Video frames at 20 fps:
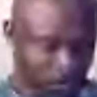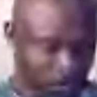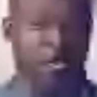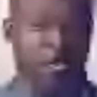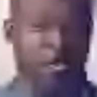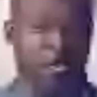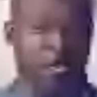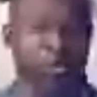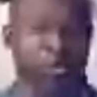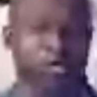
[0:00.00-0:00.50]
it
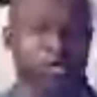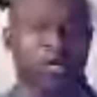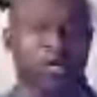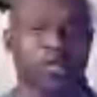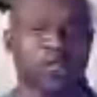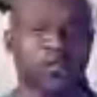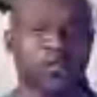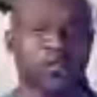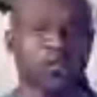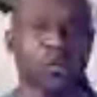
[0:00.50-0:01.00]
is, what it
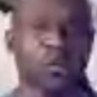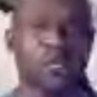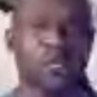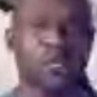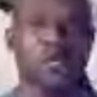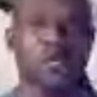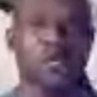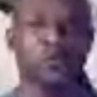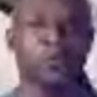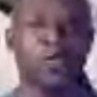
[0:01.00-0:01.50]
is, what it
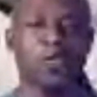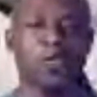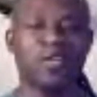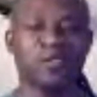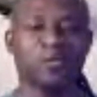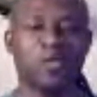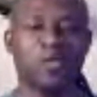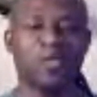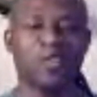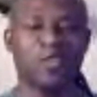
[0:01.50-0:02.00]
is, what it
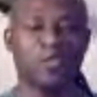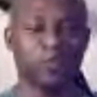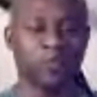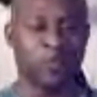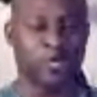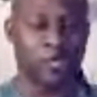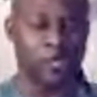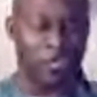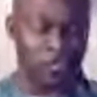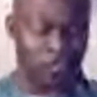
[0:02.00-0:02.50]
is, what it is,
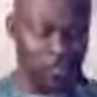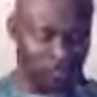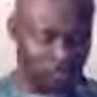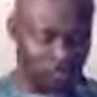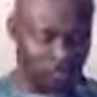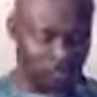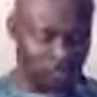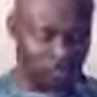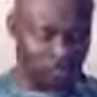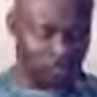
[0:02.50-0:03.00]
what it
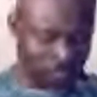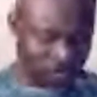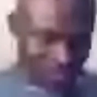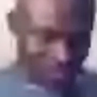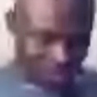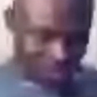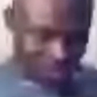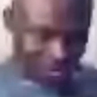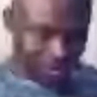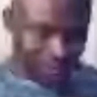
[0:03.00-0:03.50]
is.
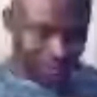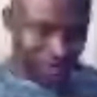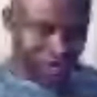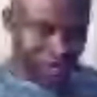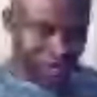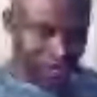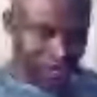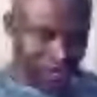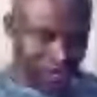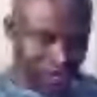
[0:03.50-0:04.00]
Let me make
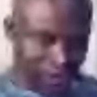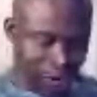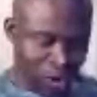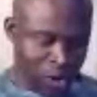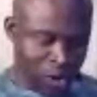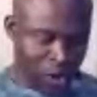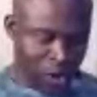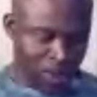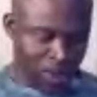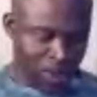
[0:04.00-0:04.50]

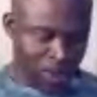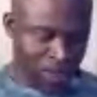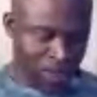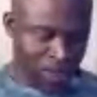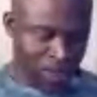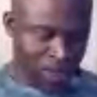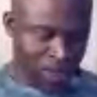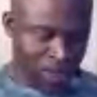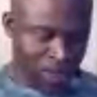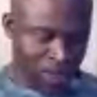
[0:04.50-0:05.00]
sure
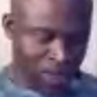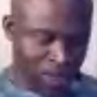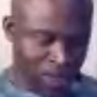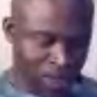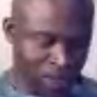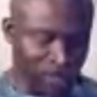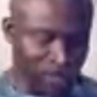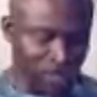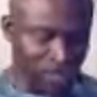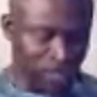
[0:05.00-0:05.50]

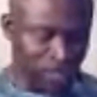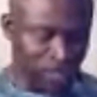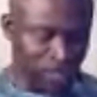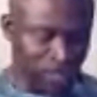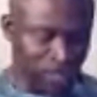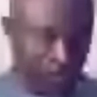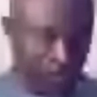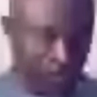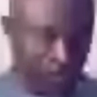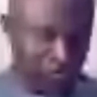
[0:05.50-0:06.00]
this is
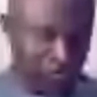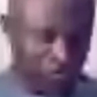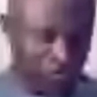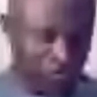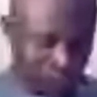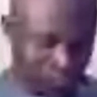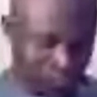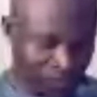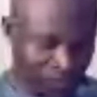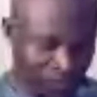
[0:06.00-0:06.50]
good.
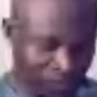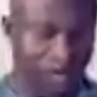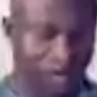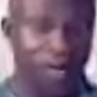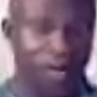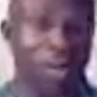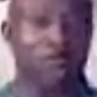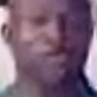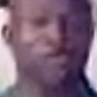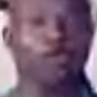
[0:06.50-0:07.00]

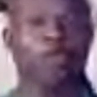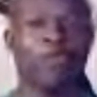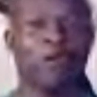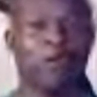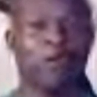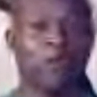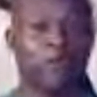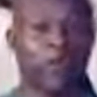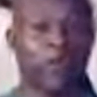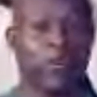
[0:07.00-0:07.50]
I'm
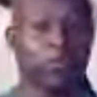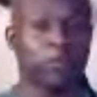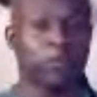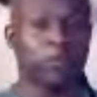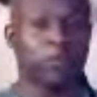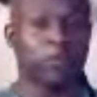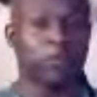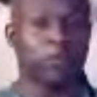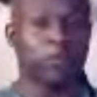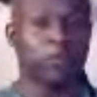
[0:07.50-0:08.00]
streaming on
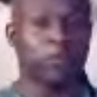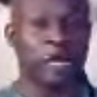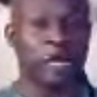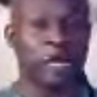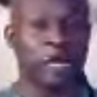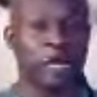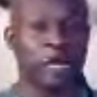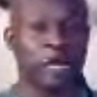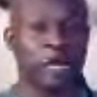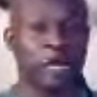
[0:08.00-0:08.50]
Facebook
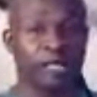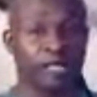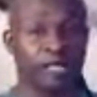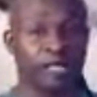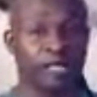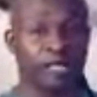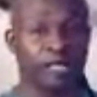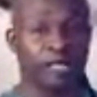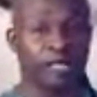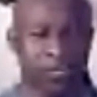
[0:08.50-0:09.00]
and
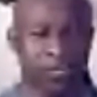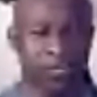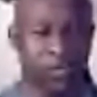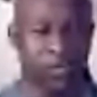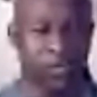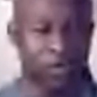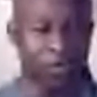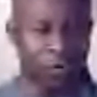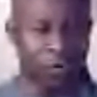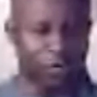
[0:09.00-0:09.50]

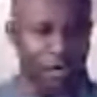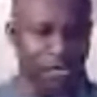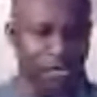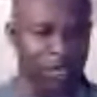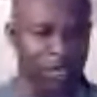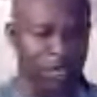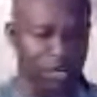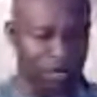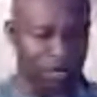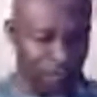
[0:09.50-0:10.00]
YouTube. All
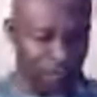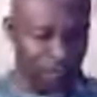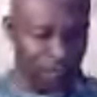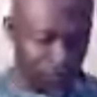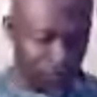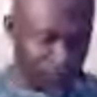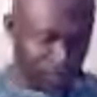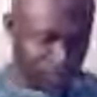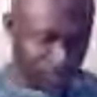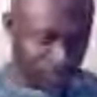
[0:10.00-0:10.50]
right, give me a
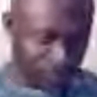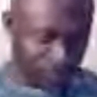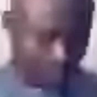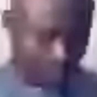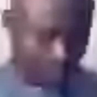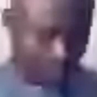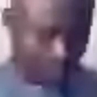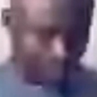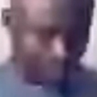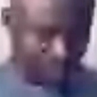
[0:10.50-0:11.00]
few
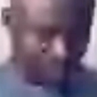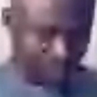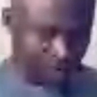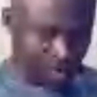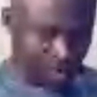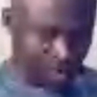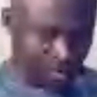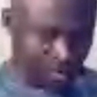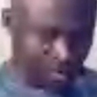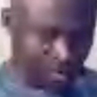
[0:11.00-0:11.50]
seconds to get this
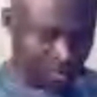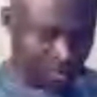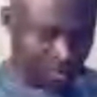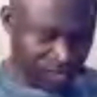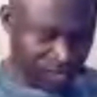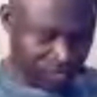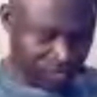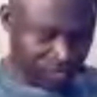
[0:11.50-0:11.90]
together.